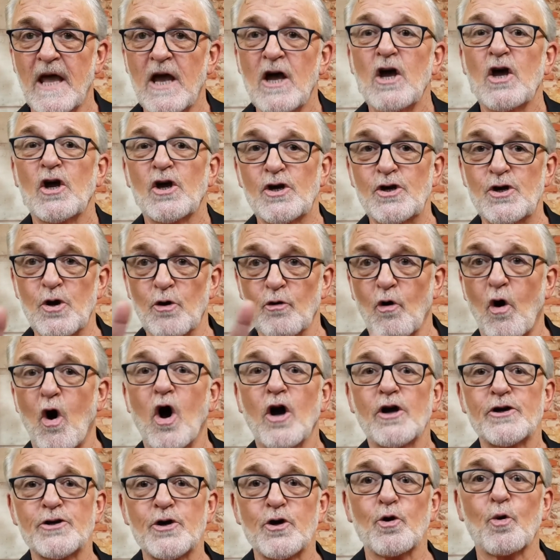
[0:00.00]
you're
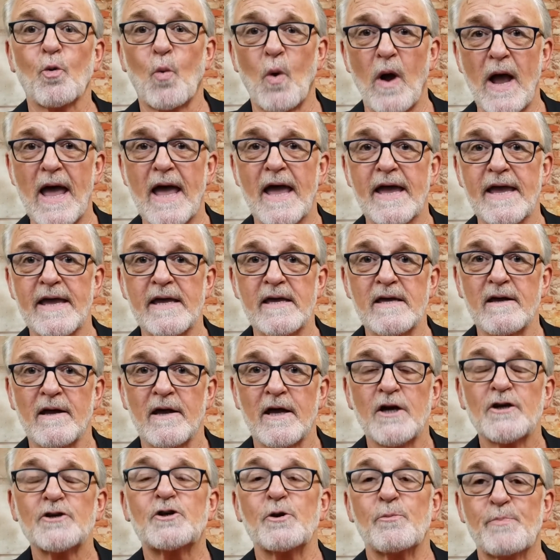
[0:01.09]
on your way
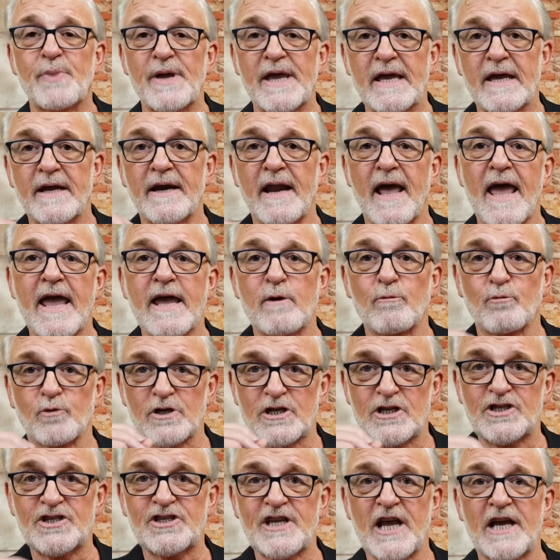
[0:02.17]
to being a
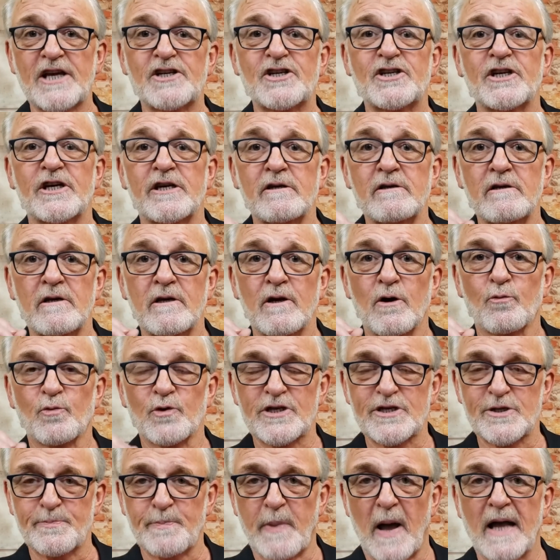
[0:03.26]
recession
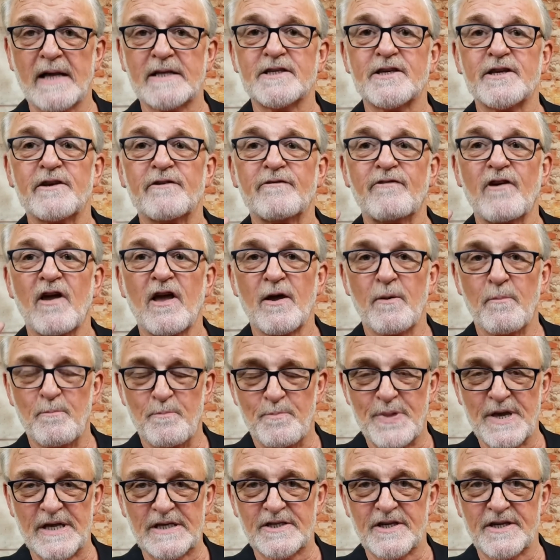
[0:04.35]
responsive
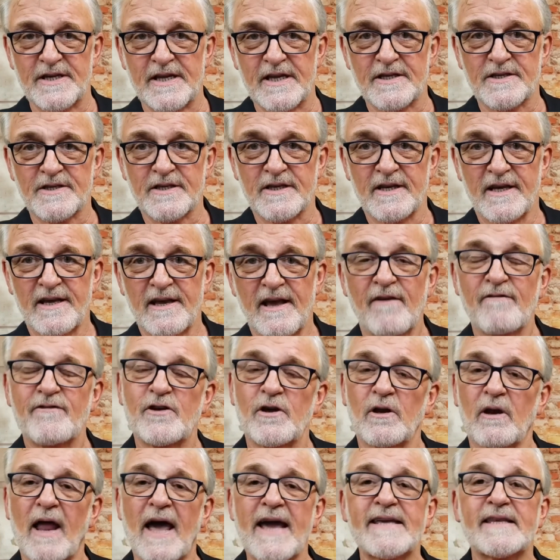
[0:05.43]
business. If you
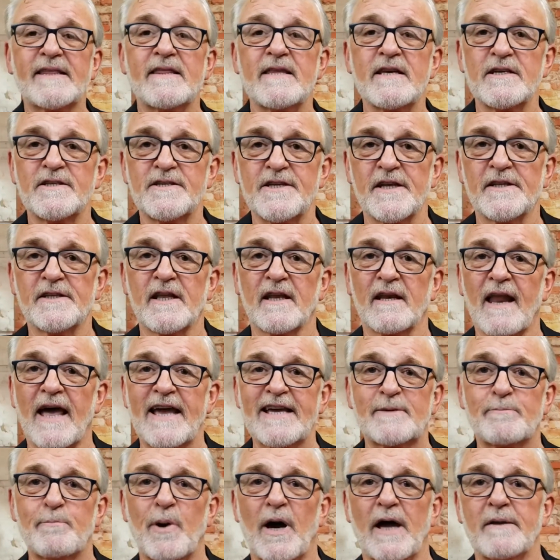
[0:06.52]
like this, hit the
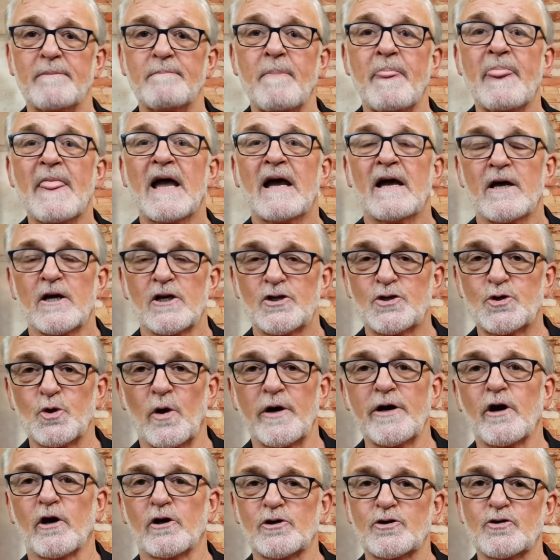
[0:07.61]
like button,
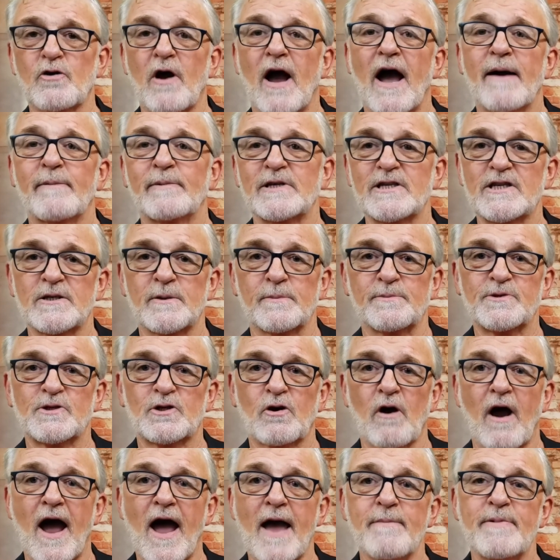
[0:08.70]
join our tribe and
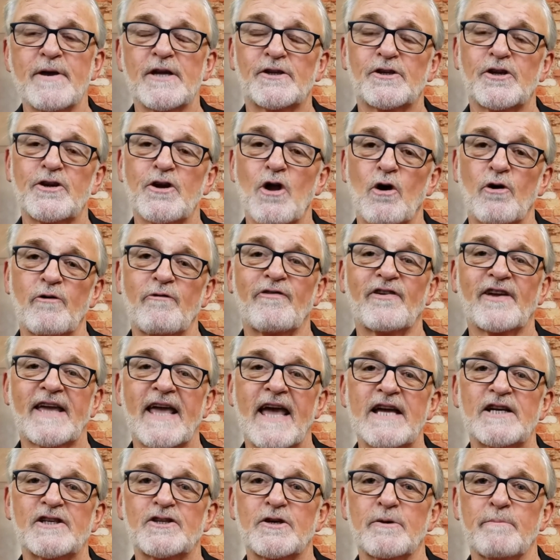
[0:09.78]
subscribe, hit the
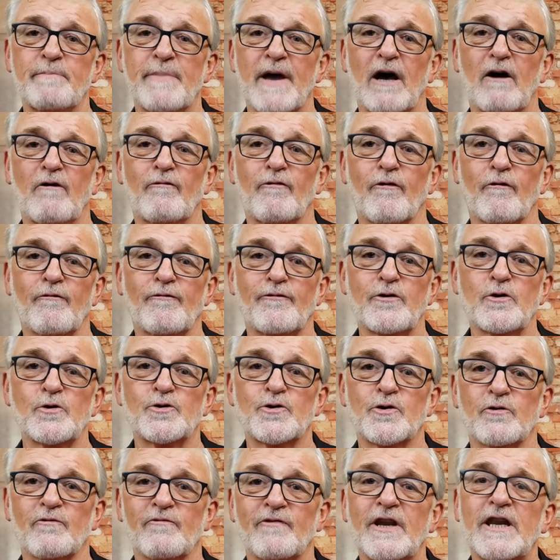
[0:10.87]
notification bell for
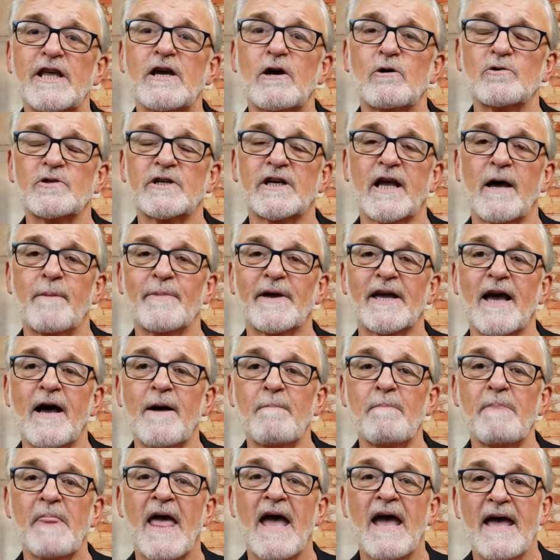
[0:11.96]
future videos coming
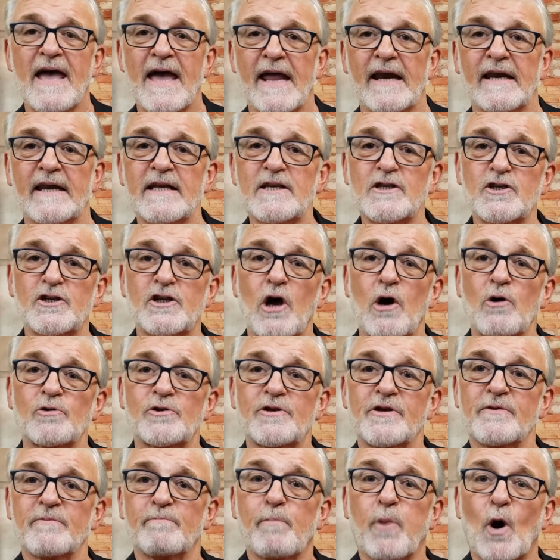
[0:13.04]
up, and let's go
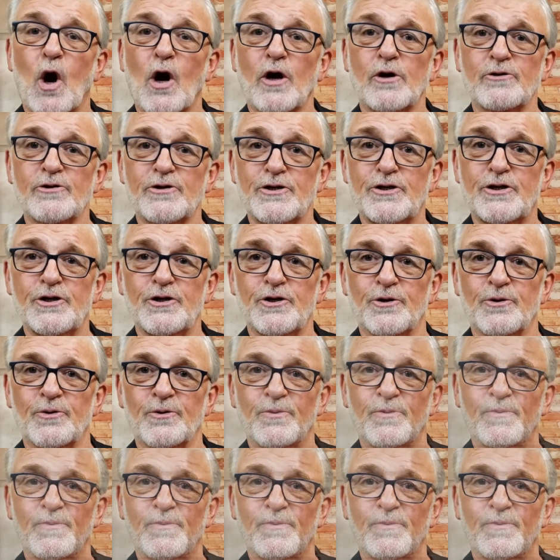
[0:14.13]
to part 2.